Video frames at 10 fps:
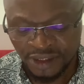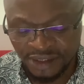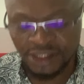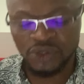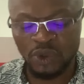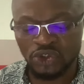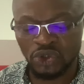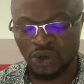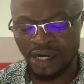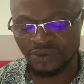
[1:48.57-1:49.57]
This is what
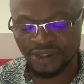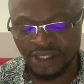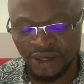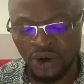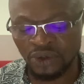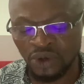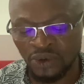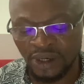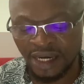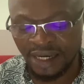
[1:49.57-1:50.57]
Joko had to say on
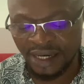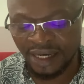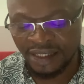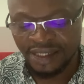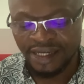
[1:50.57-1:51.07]
Conor Gallagher.